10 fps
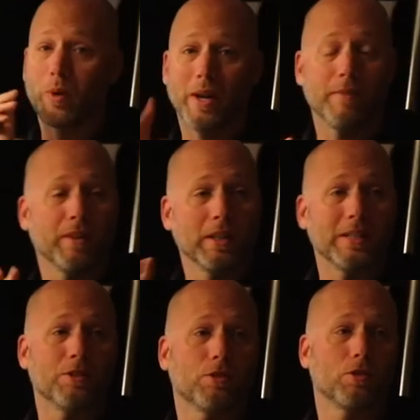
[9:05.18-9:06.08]
we have at
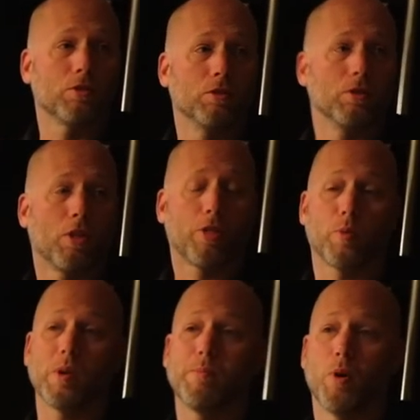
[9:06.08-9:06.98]
least
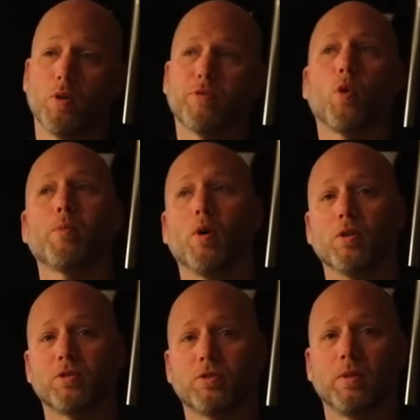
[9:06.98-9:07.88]
three boat, four
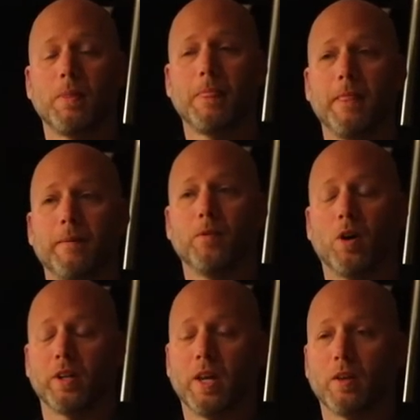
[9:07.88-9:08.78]
boats
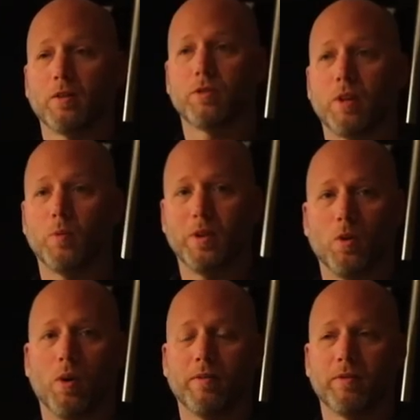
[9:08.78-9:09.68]
altogether so that we know
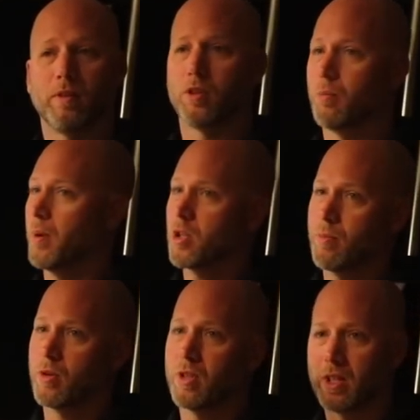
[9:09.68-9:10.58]
of. There's a bunch of
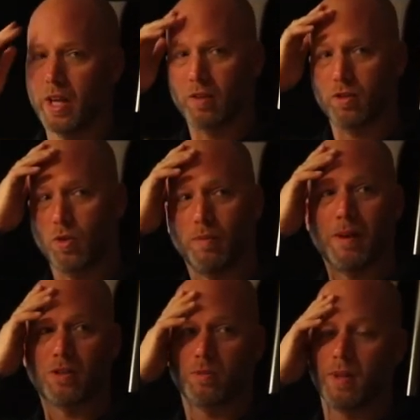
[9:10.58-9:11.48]
boats in the anchorage, so I
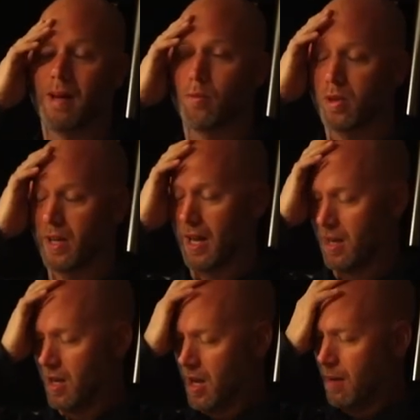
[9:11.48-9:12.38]
imagine there's a lot more than that.
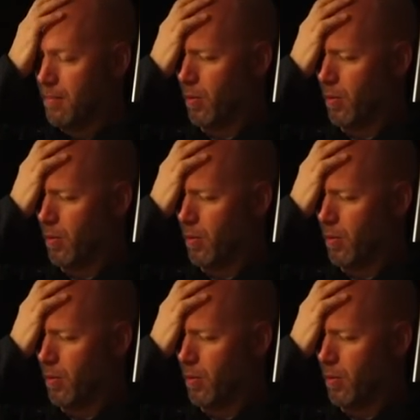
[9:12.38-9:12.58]
But